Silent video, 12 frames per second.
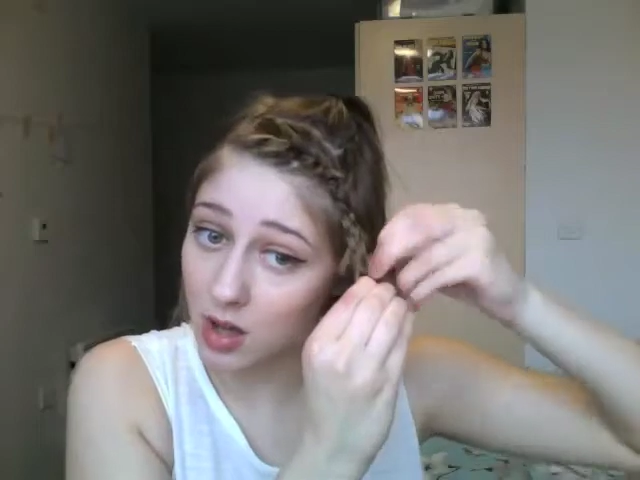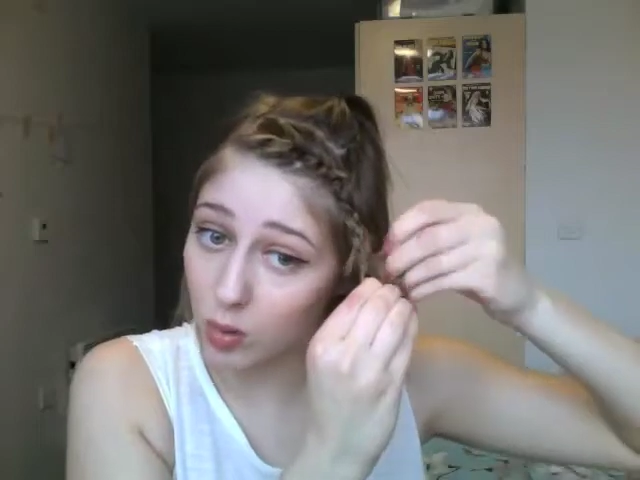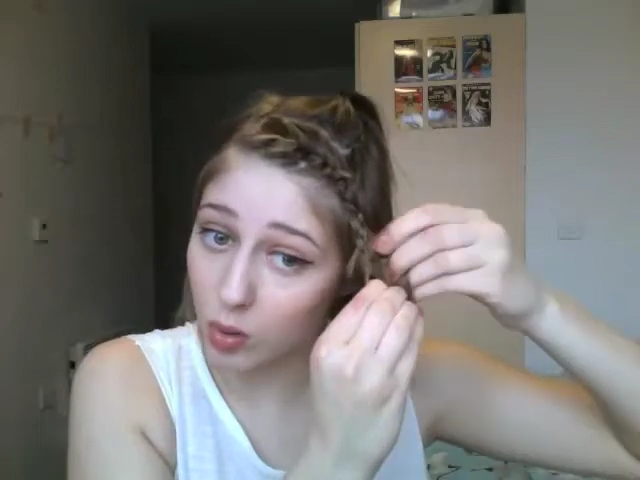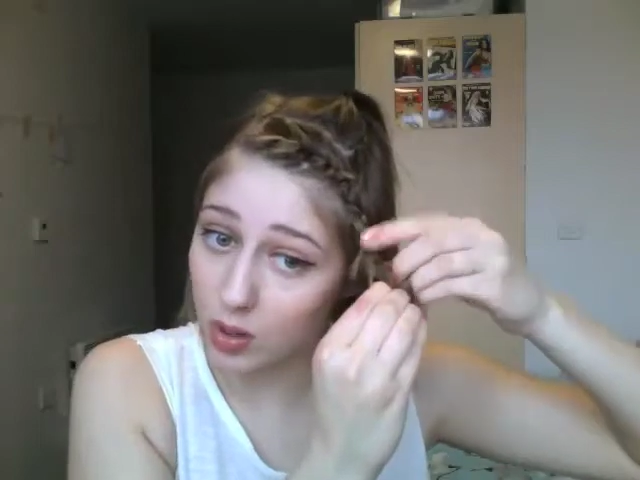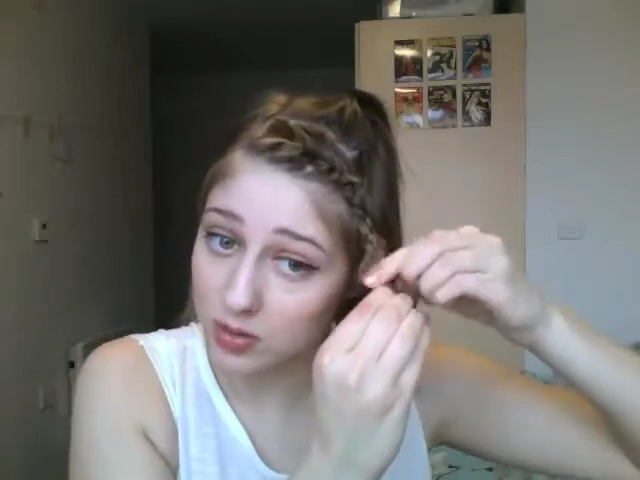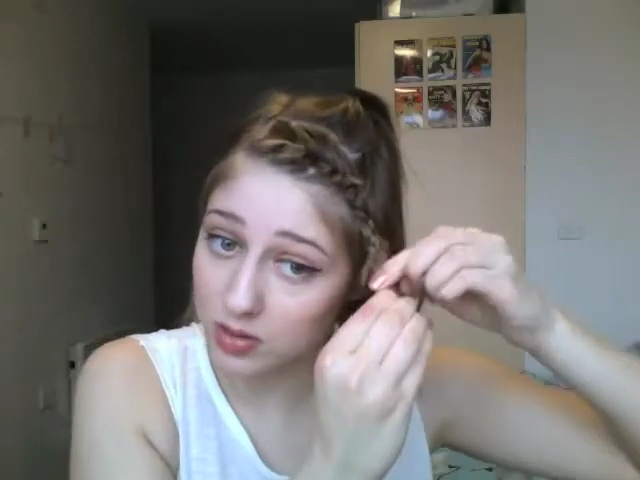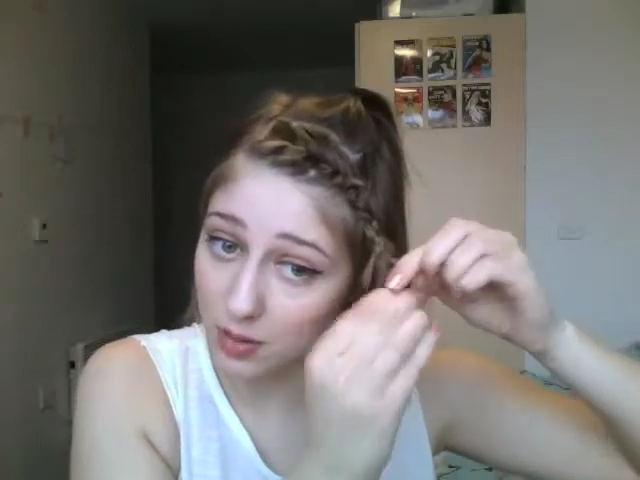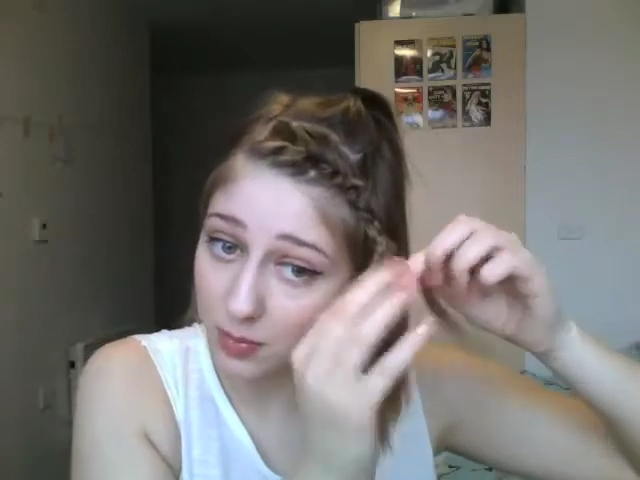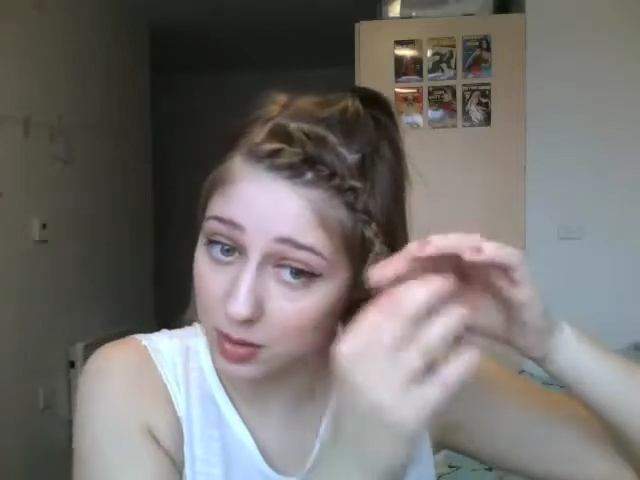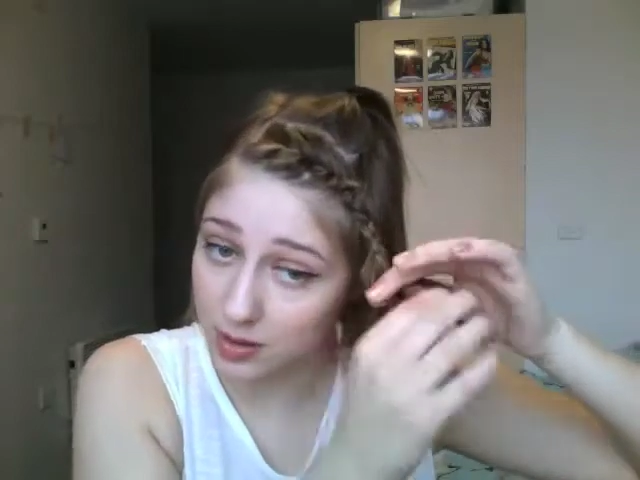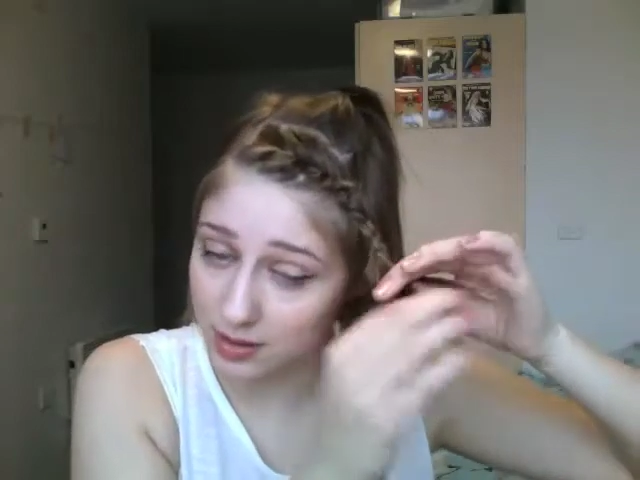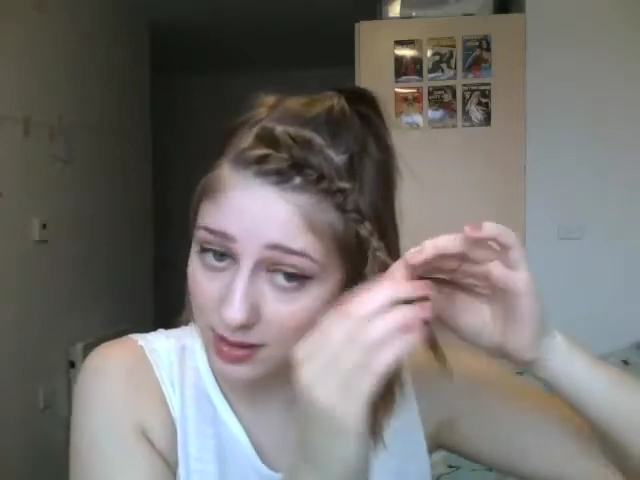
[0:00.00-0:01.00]
whilst I'm
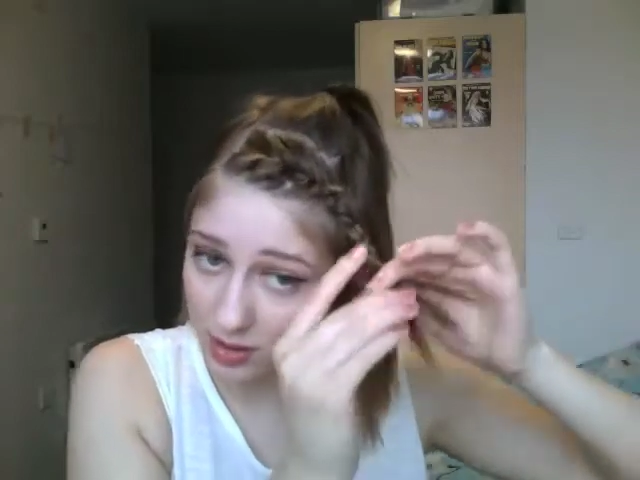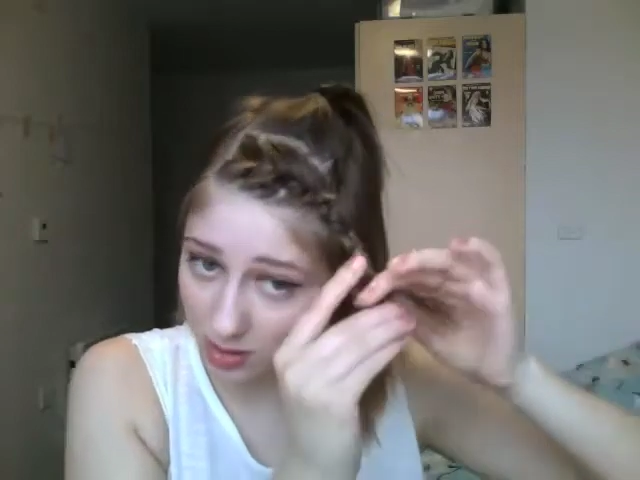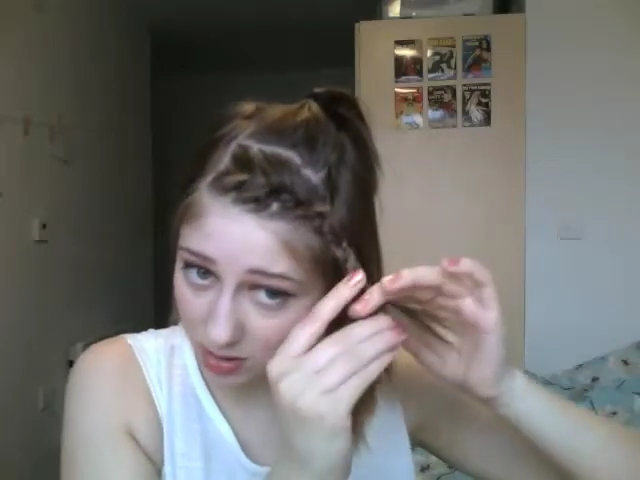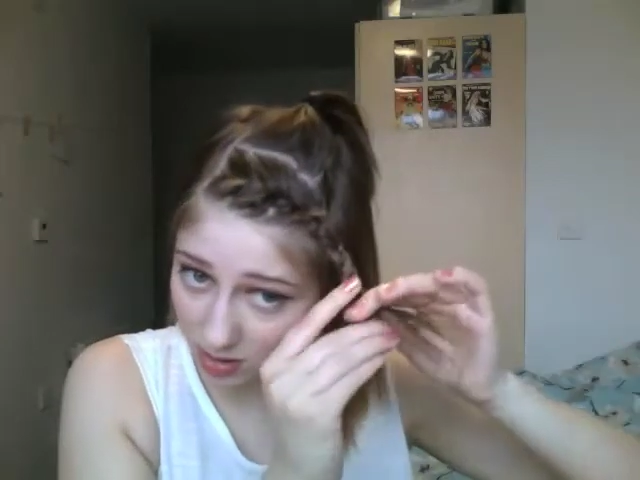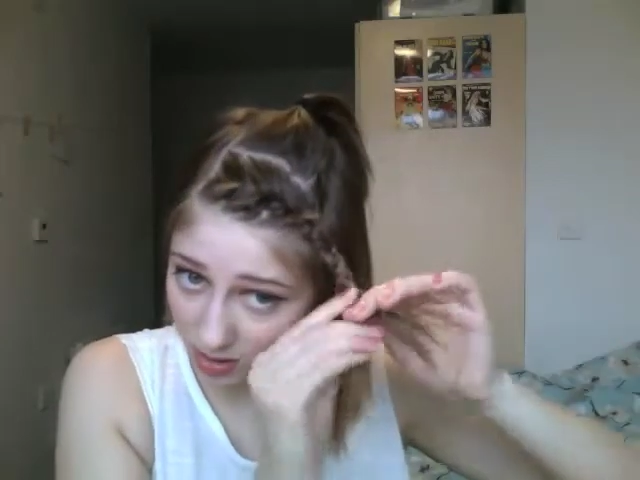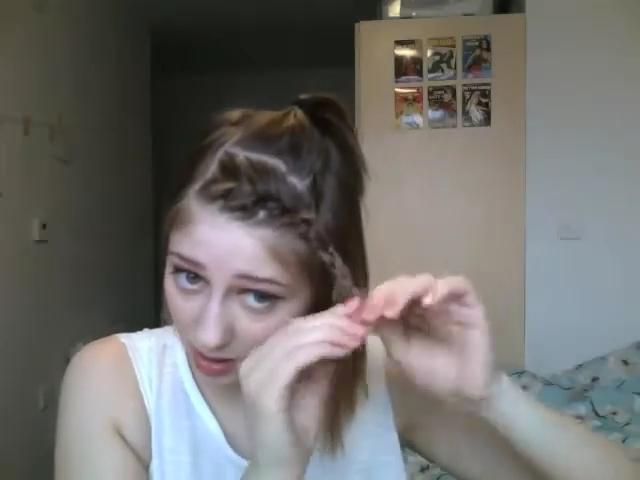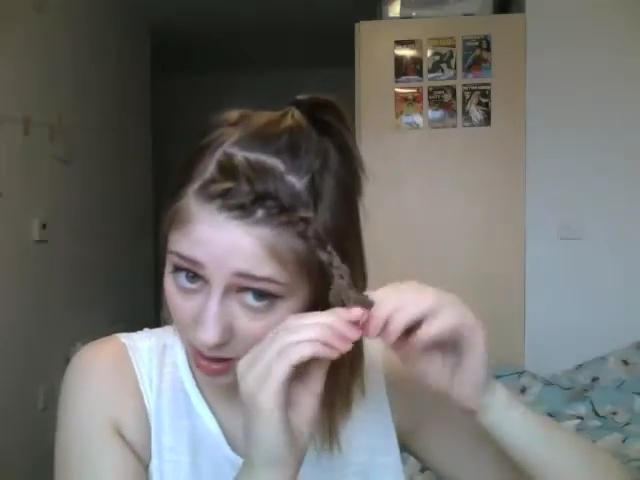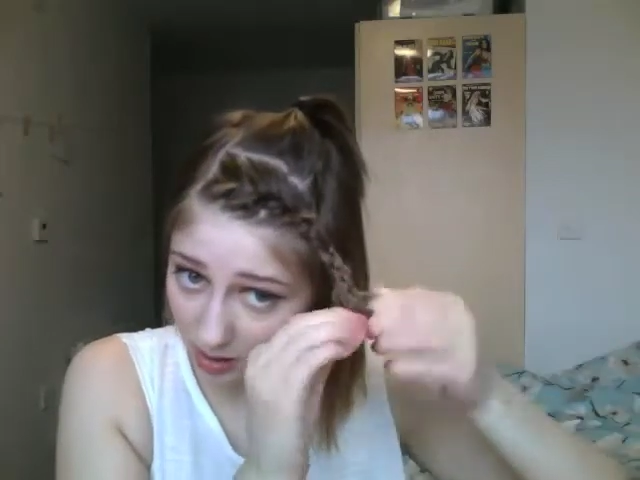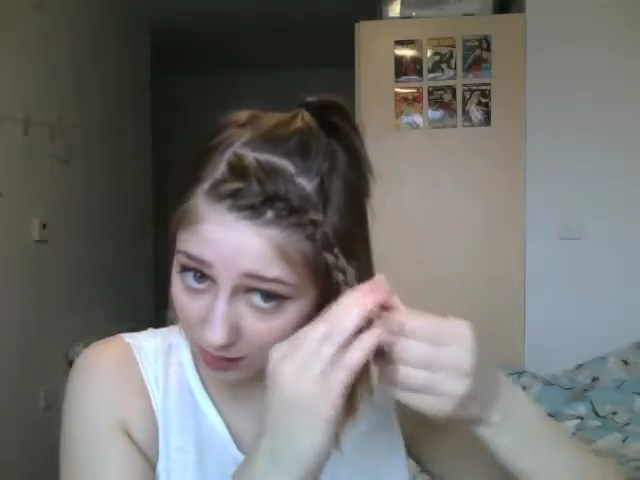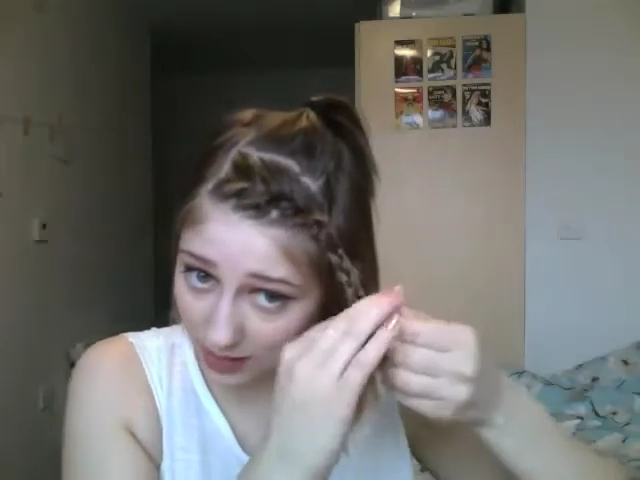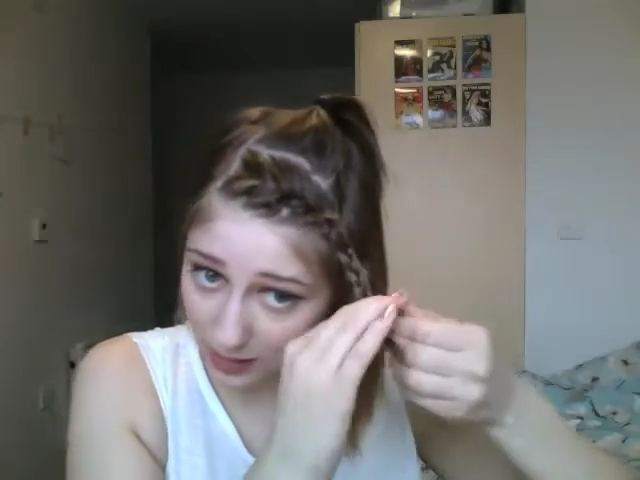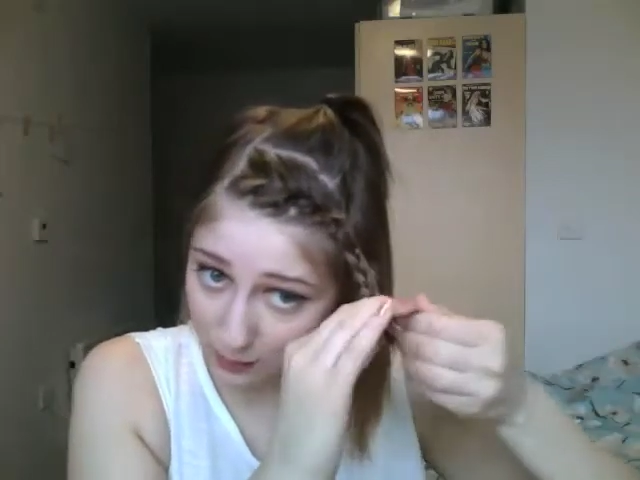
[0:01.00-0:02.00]
doing this, just to kind
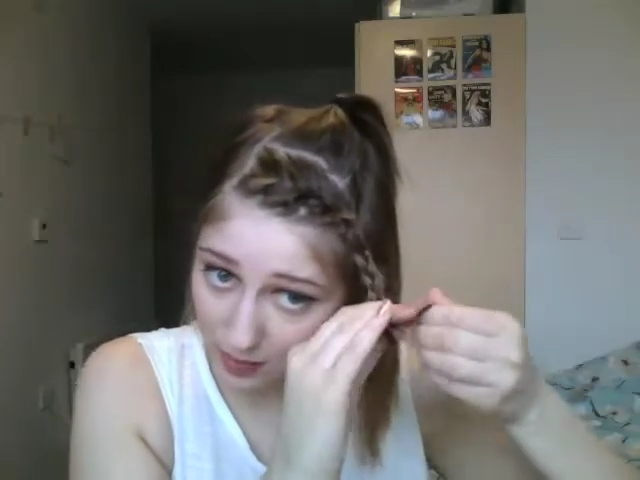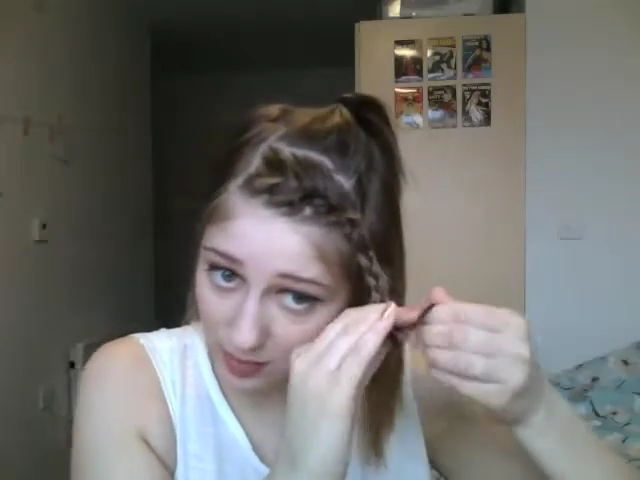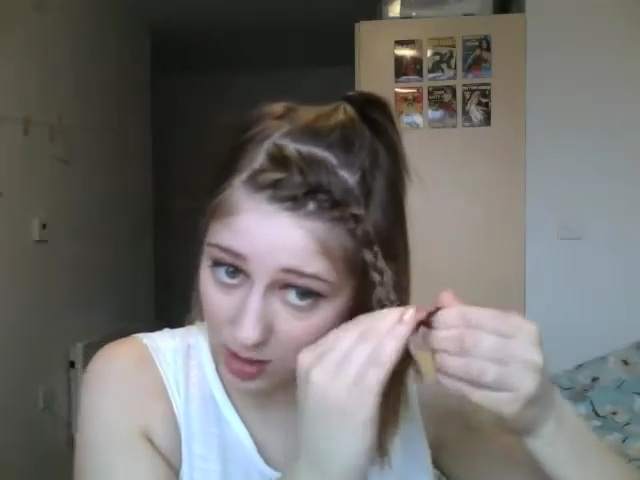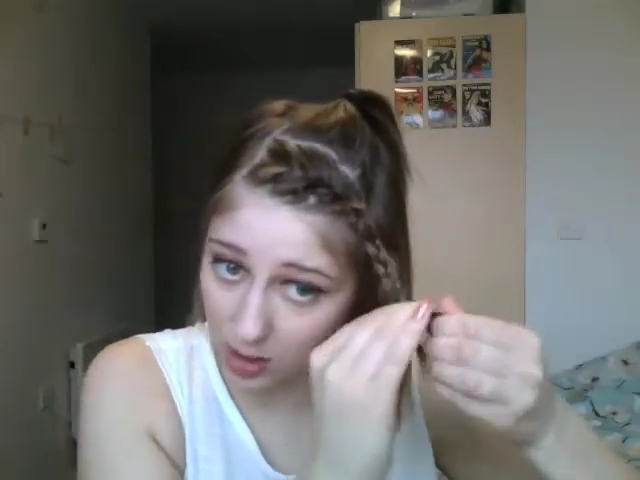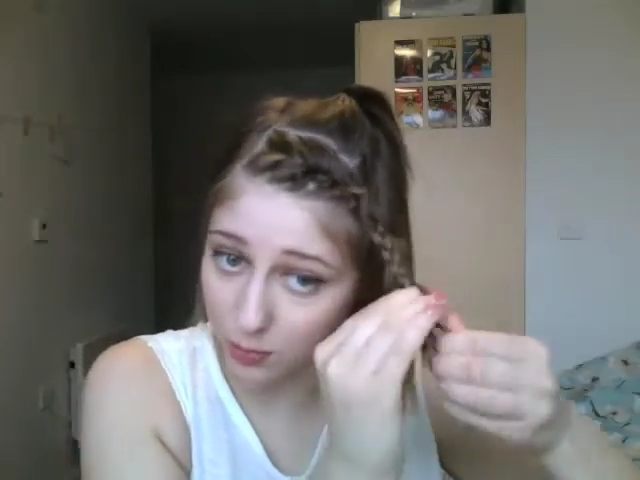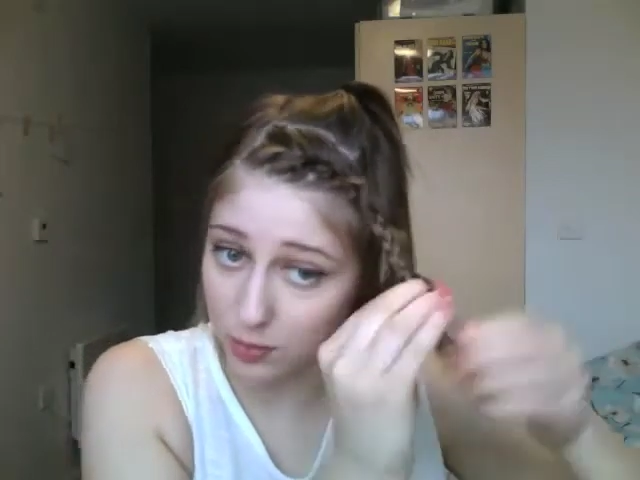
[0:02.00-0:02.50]
of keep it in tow,